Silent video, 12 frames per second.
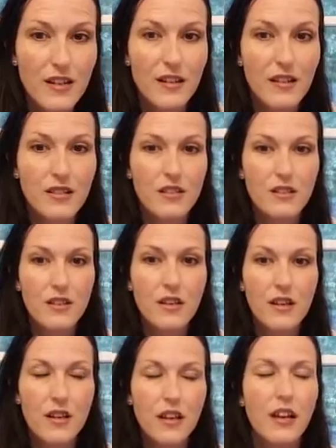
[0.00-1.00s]
us.
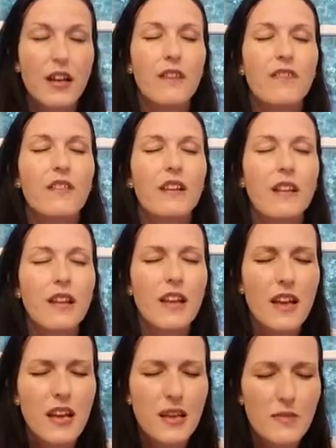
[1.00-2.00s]
In the
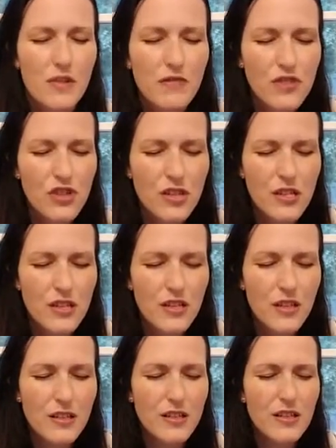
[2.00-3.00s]
name of
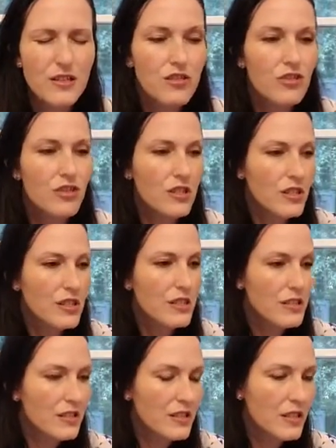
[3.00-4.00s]
Jesus, in
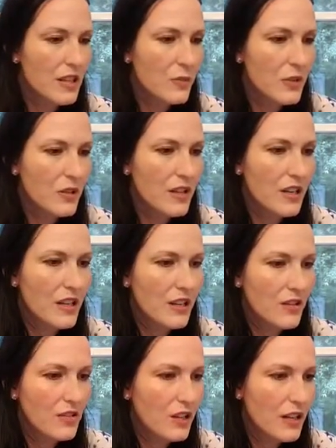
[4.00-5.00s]
Jesus' name, we thank
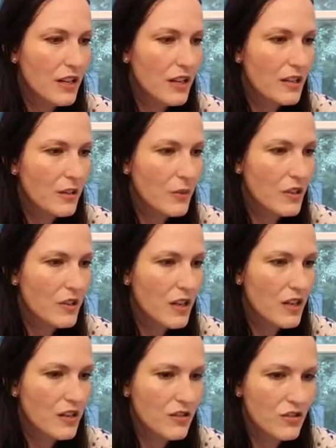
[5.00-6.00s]
you, God. We
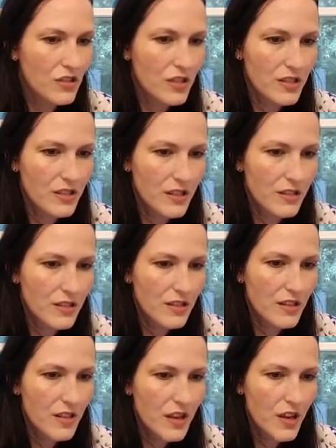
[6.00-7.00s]
thank you, Jesus.
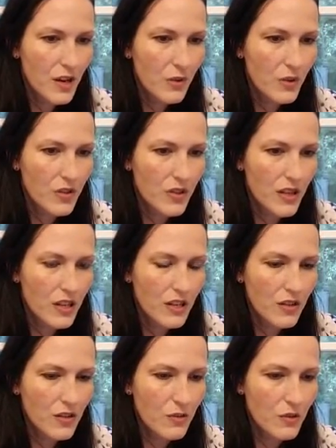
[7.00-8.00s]
We thank
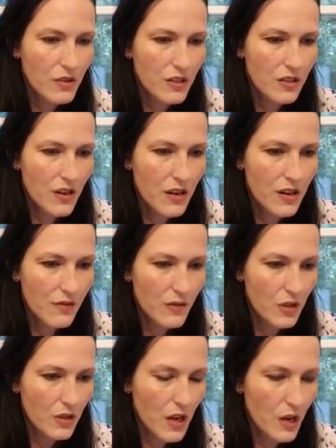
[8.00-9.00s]
you. You are the God of
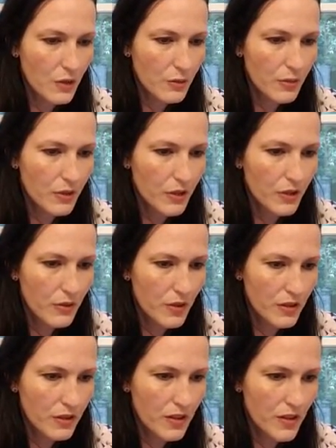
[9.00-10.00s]
all hope. You are
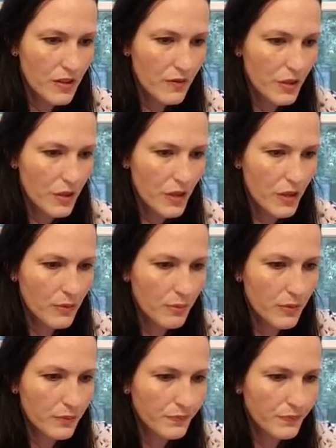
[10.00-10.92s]
the God of our hope.